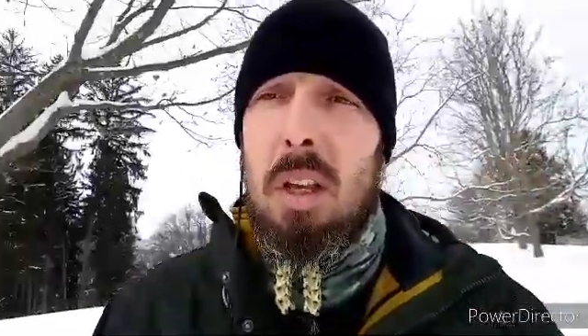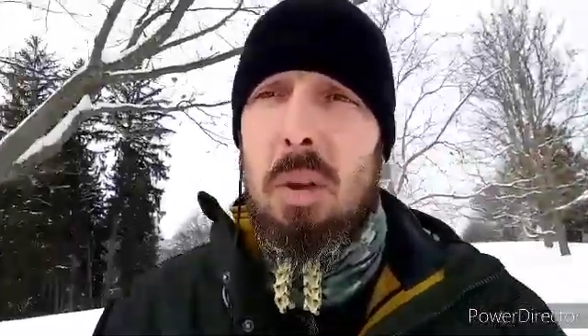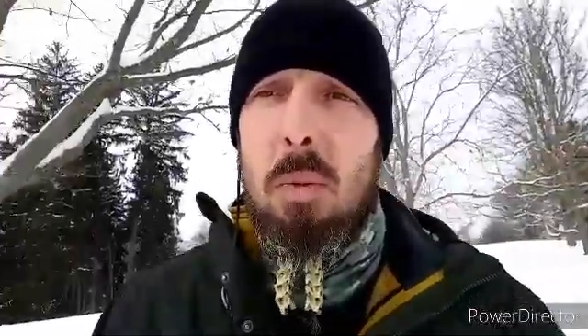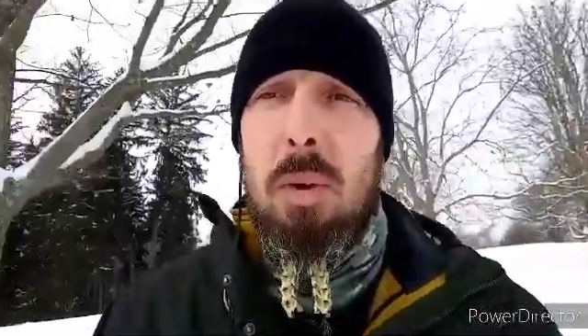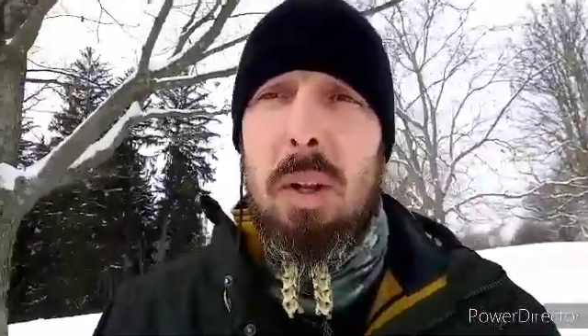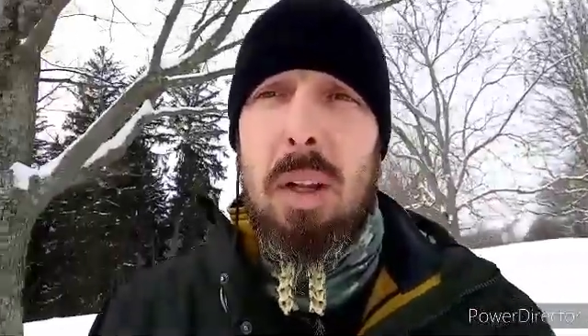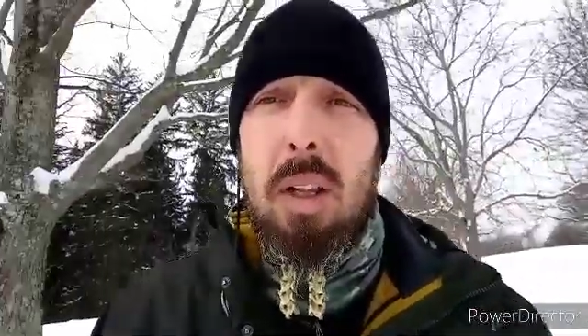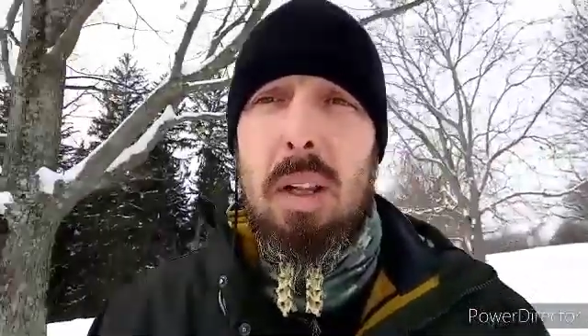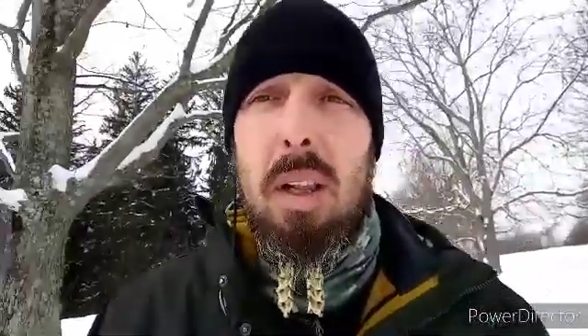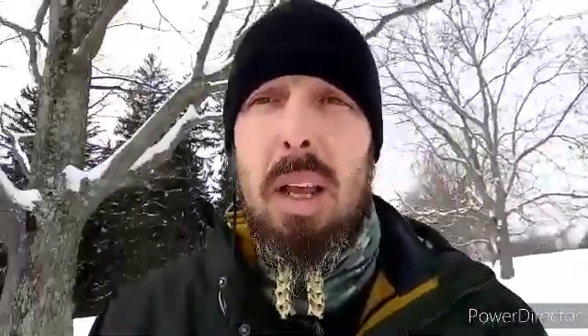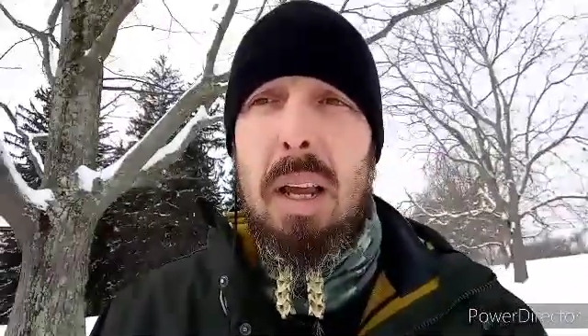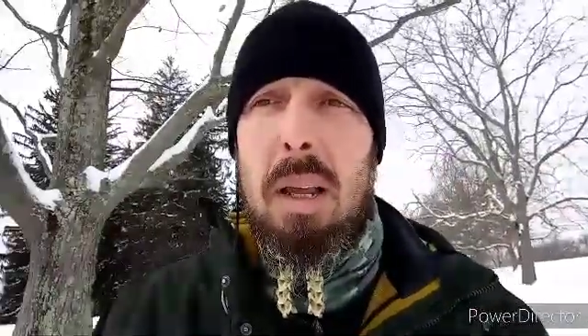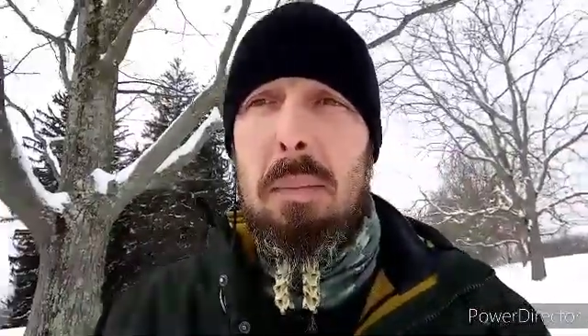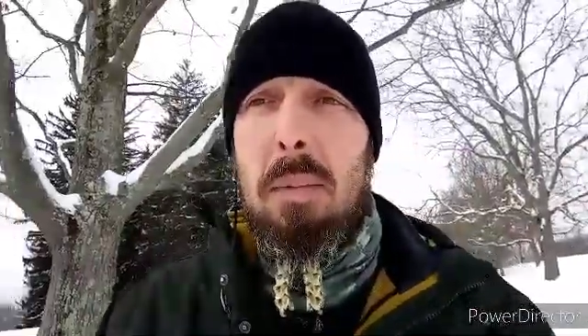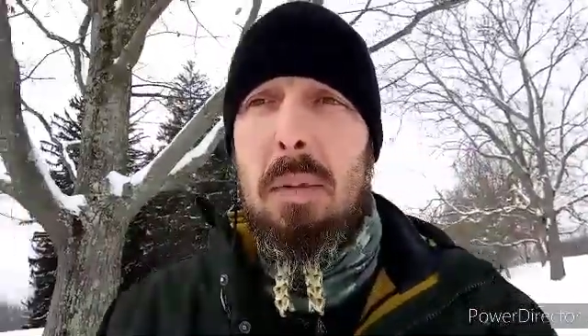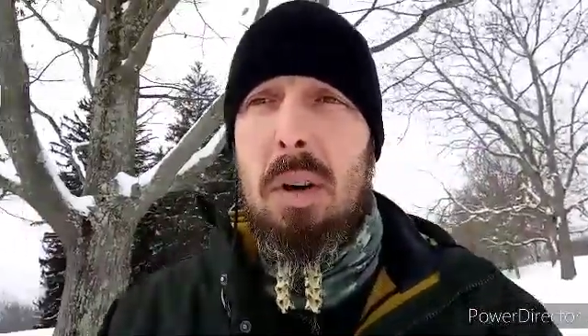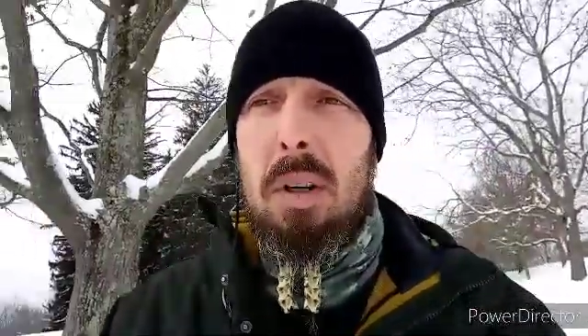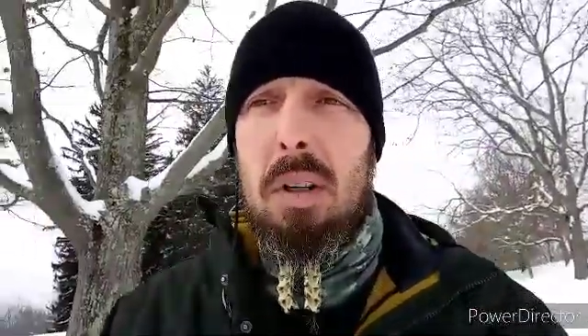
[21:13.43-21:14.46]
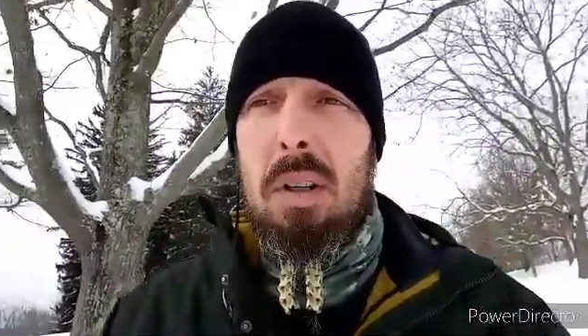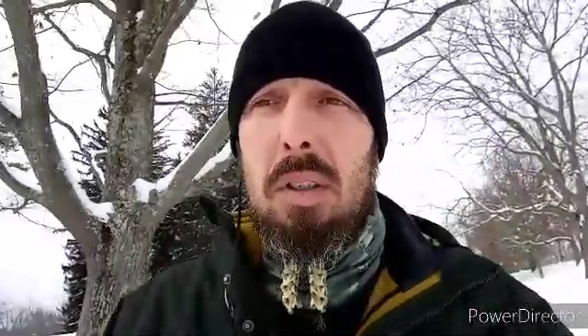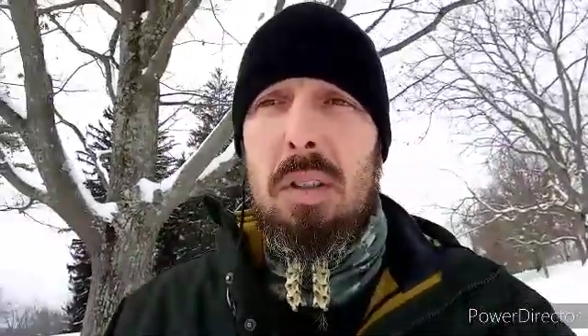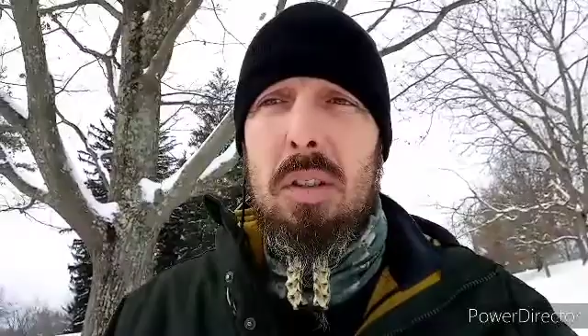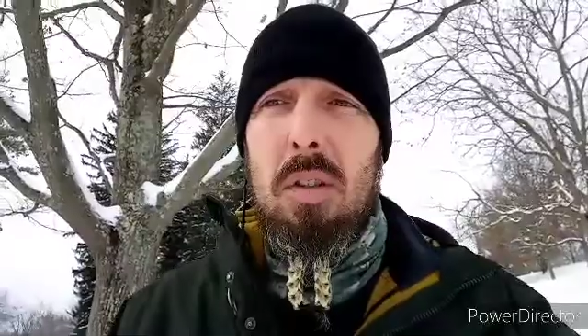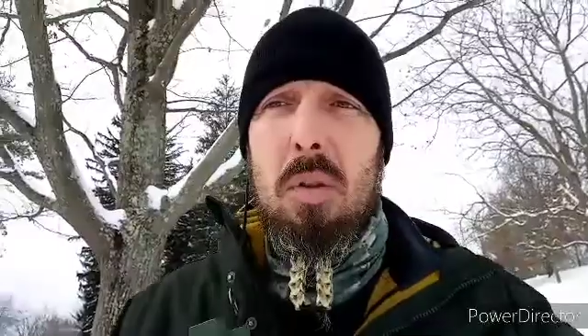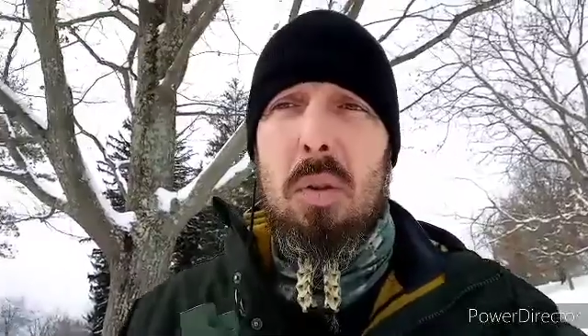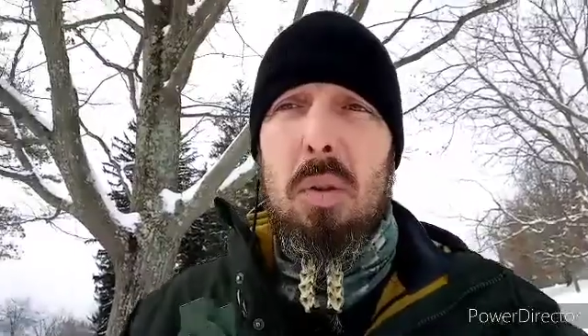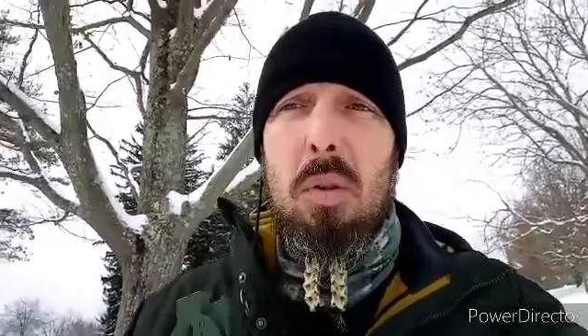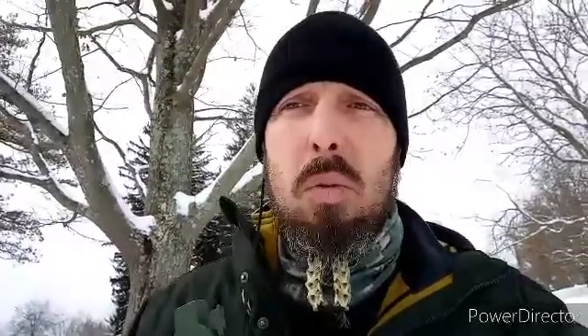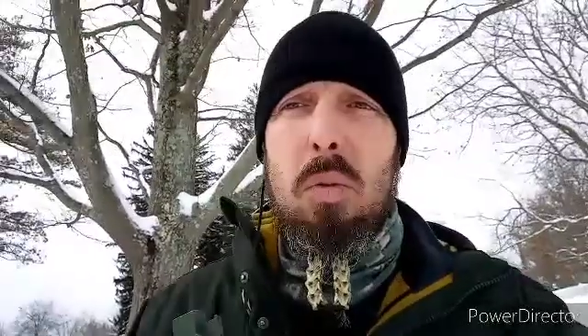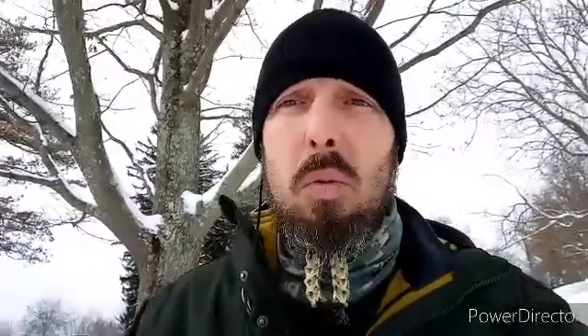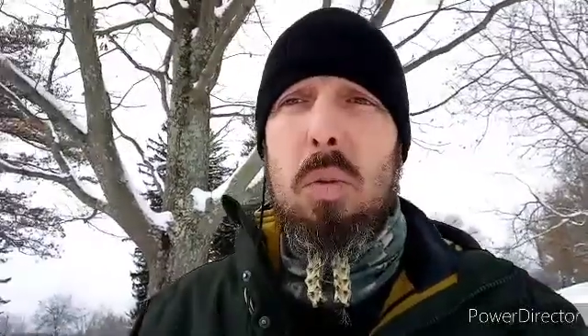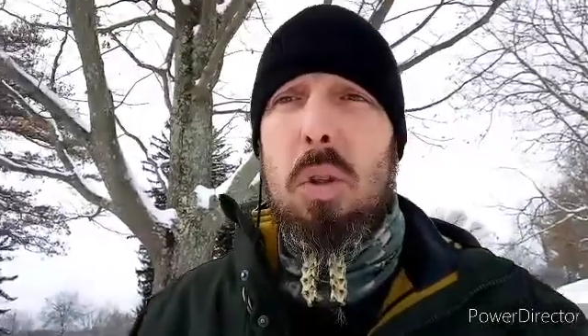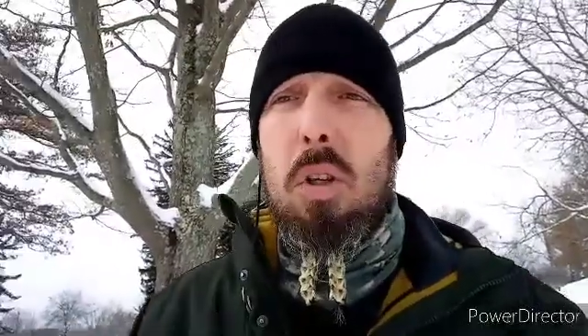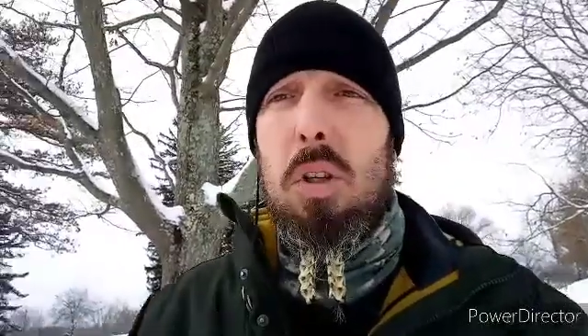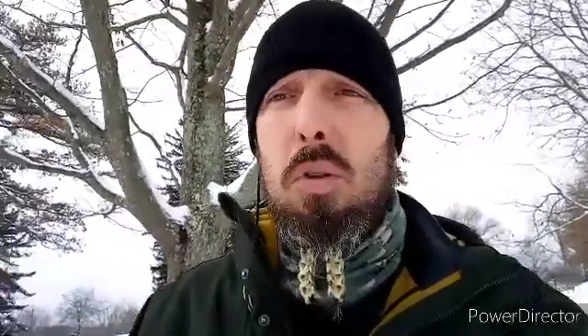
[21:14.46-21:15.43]
We need a landmark. So
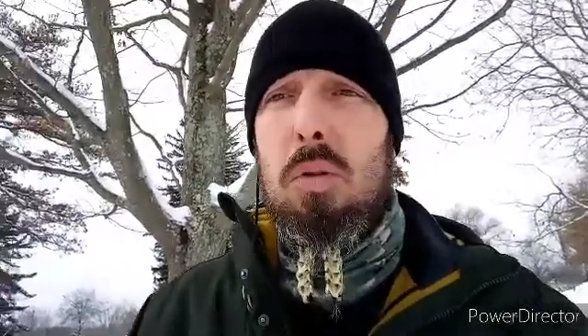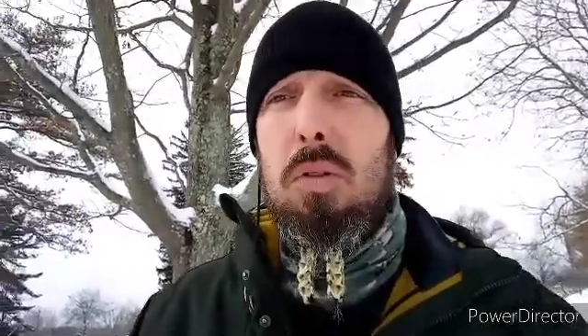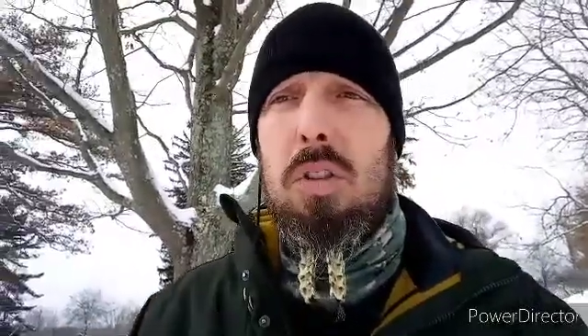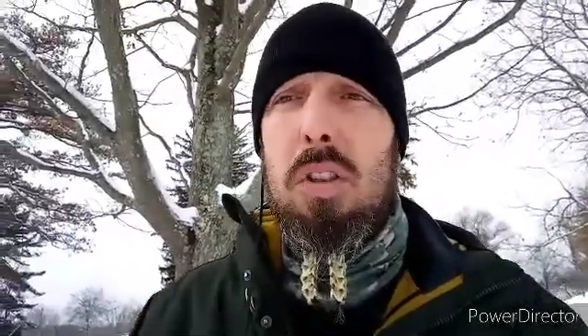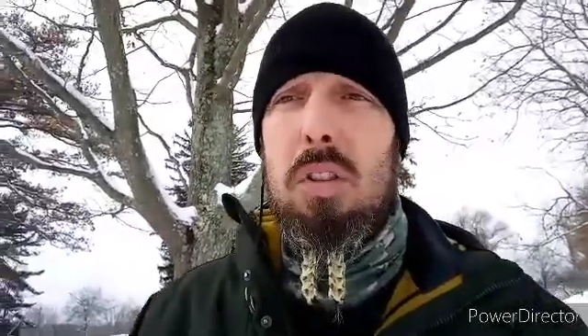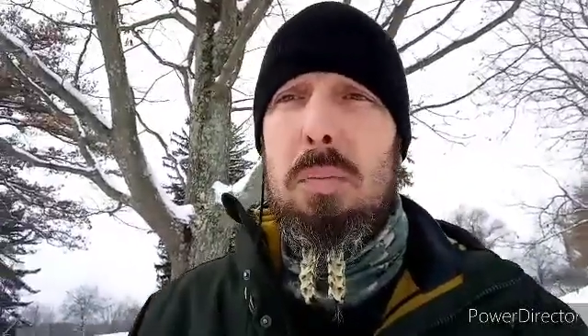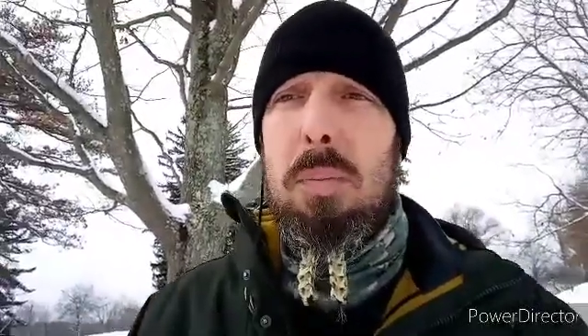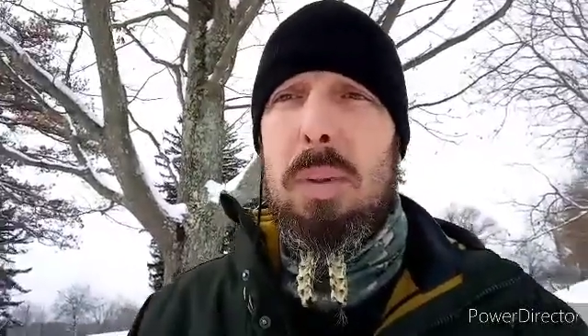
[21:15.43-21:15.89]
we're going to use this